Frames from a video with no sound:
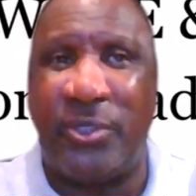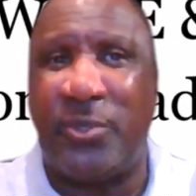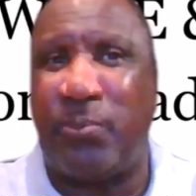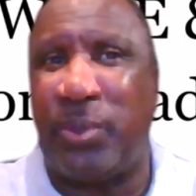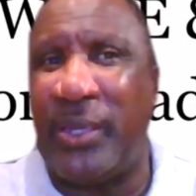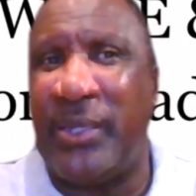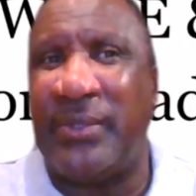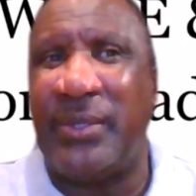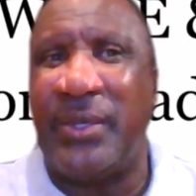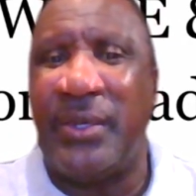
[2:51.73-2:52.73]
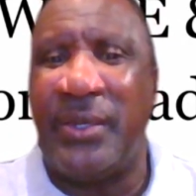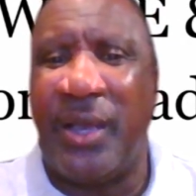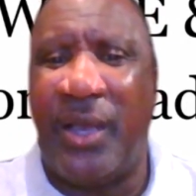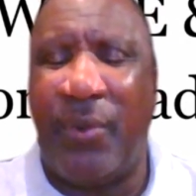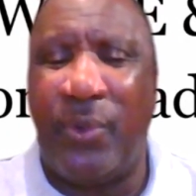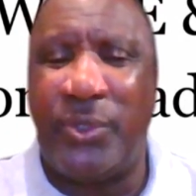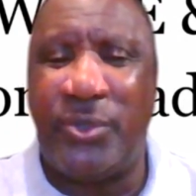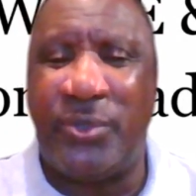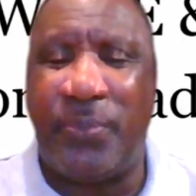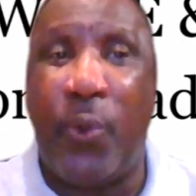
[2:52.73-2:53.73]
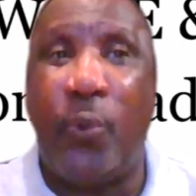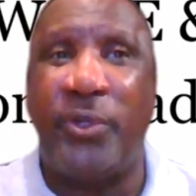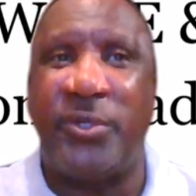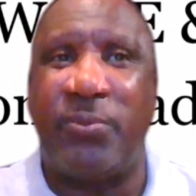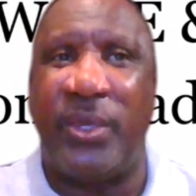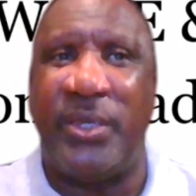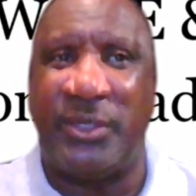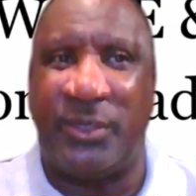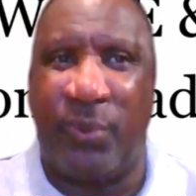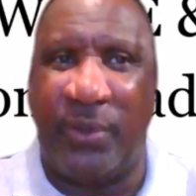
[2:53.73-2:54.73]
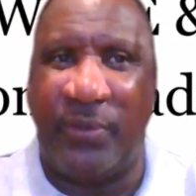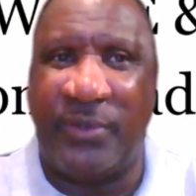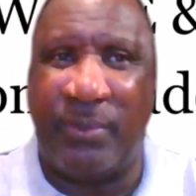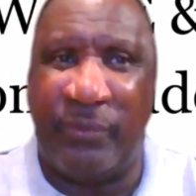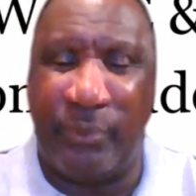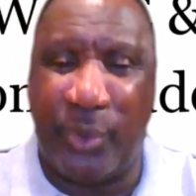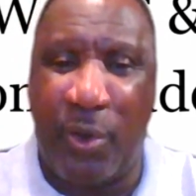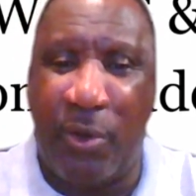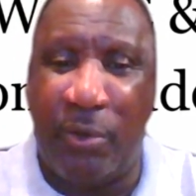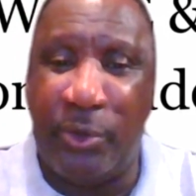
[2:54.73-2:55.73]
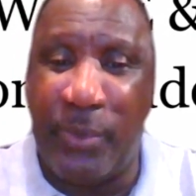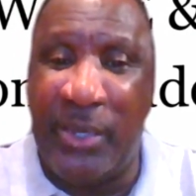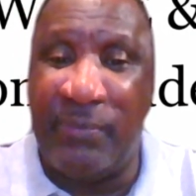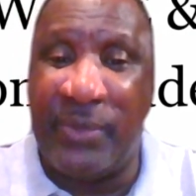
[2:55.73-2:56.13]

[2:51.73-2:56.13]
Those are displayed, what you pole displays is what some people call.